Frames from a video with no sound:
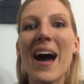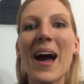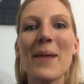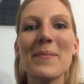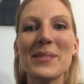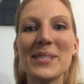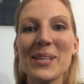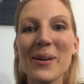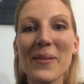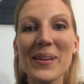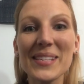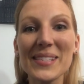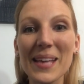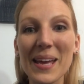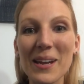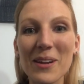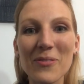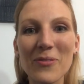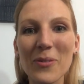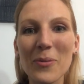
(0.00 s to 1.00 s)
I'm so
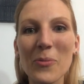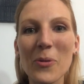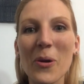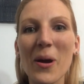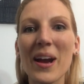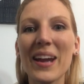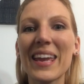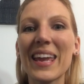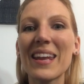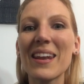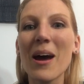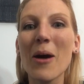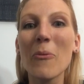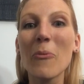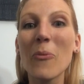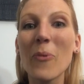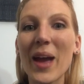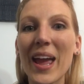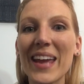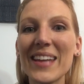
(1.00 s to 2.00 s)
excited for more.
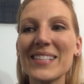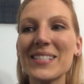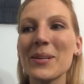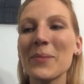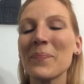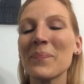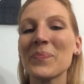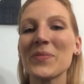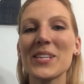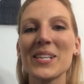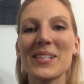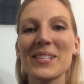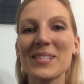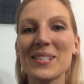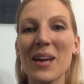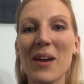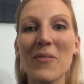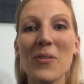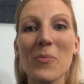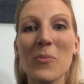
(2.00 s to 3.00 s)
Cannot wait to
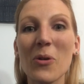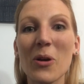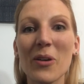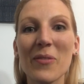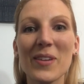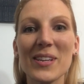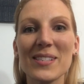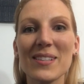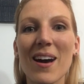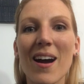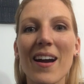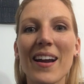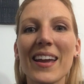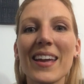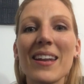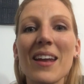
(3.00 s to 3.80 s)
discover more of his heart.